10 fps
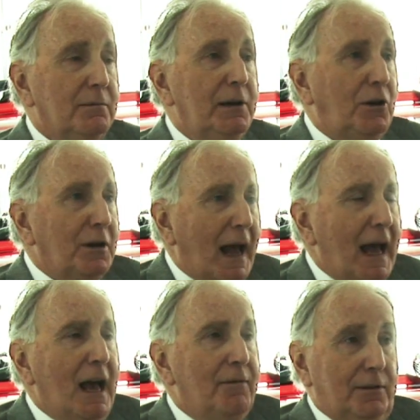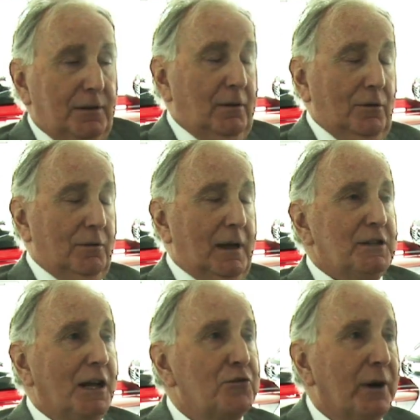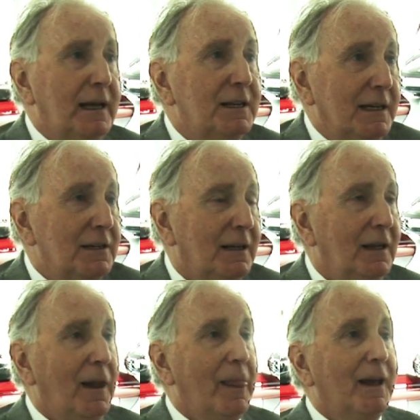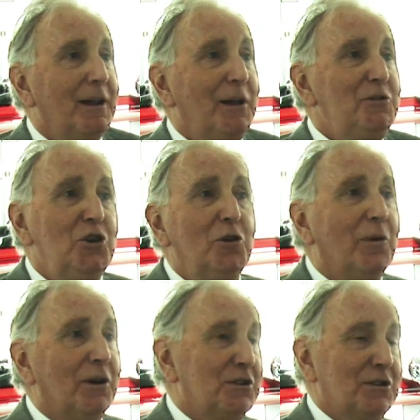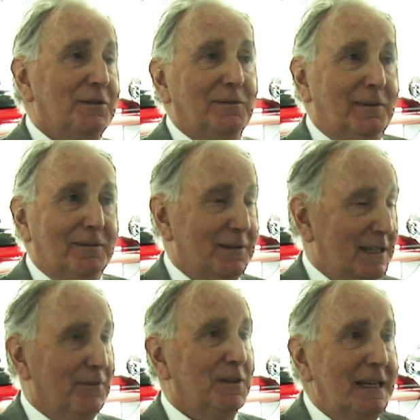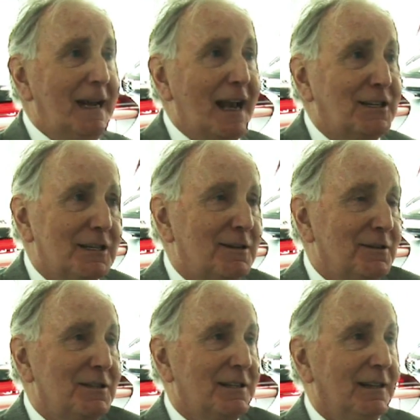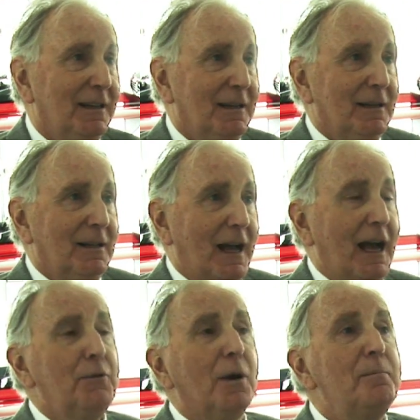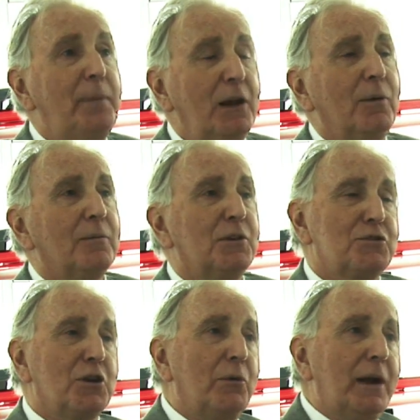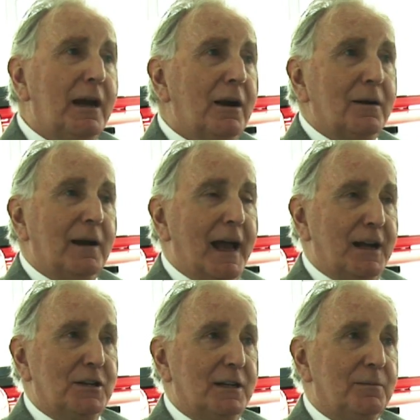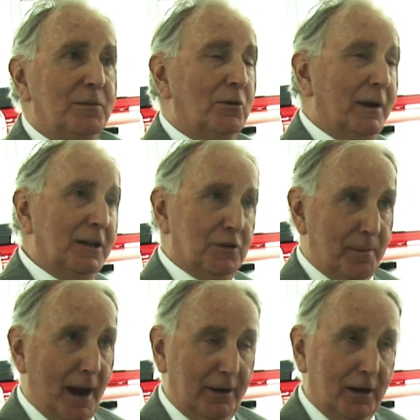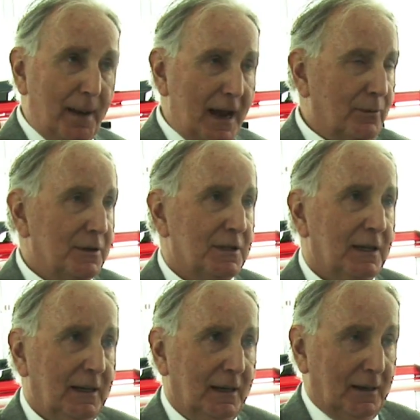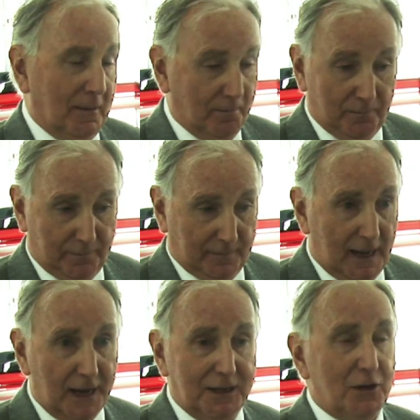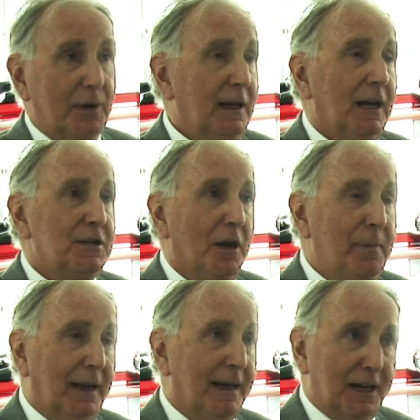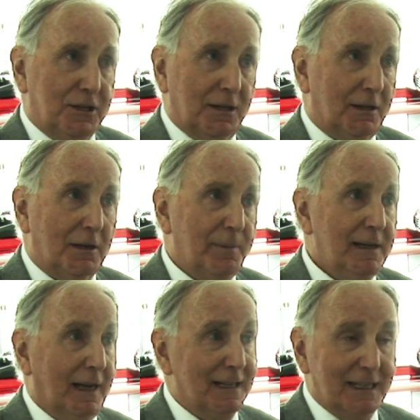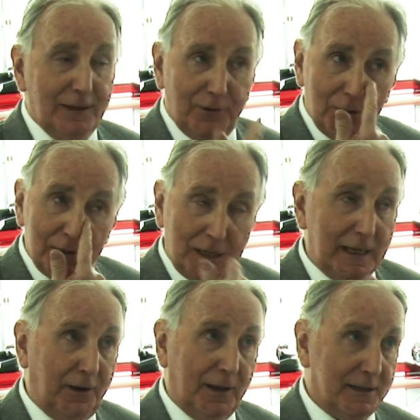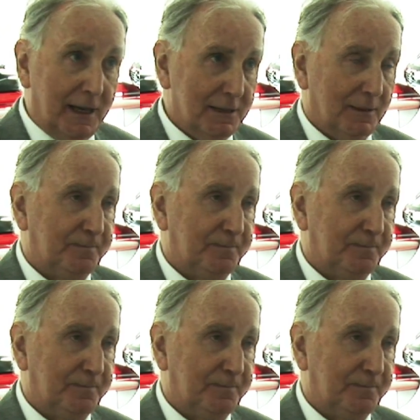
we could have, or as Andrea did, numerous 17 accidents. I had one big one, which was a rear accident. We were going into a barrier backwards. I didn't realise how big an accident it had been. I didn't even know until later that night.